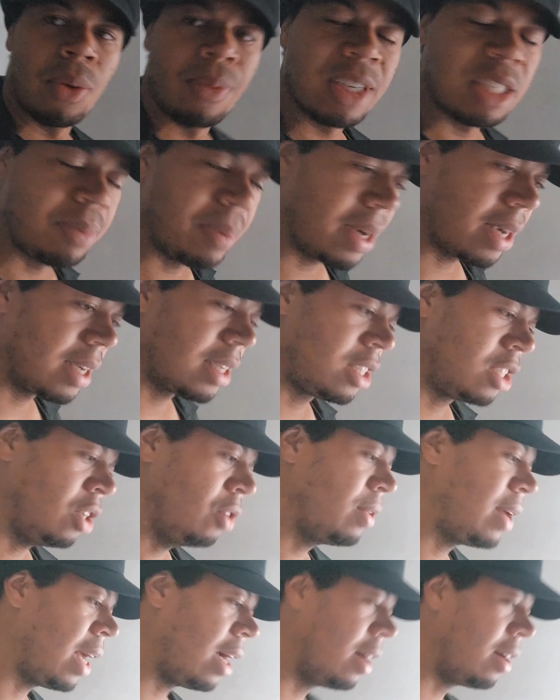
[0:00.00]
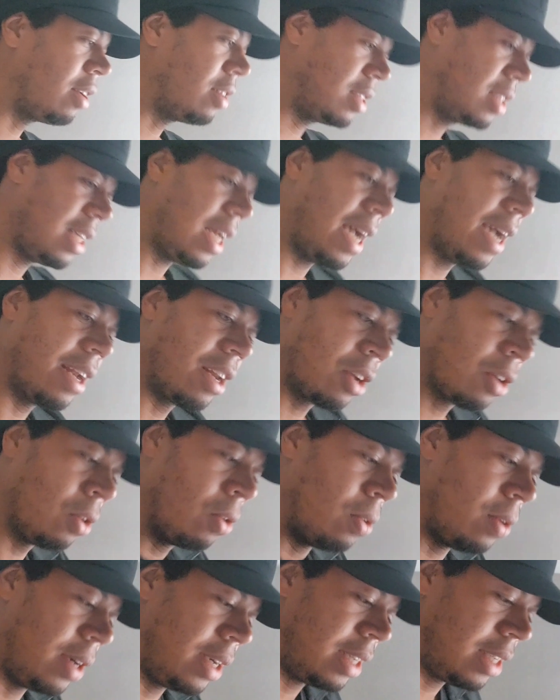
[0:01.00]
Which brings us to that other side of the
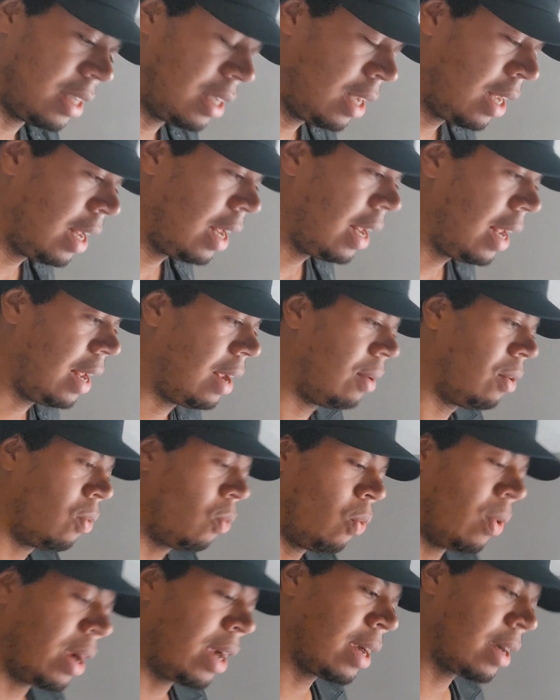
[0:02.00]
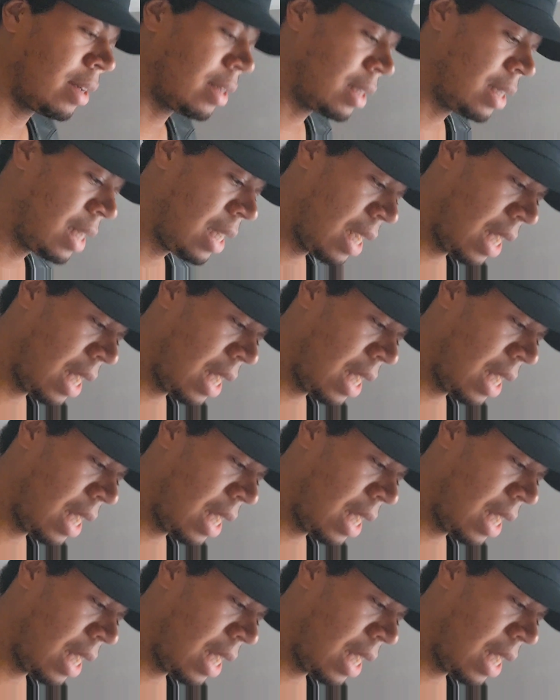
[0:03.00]
coin where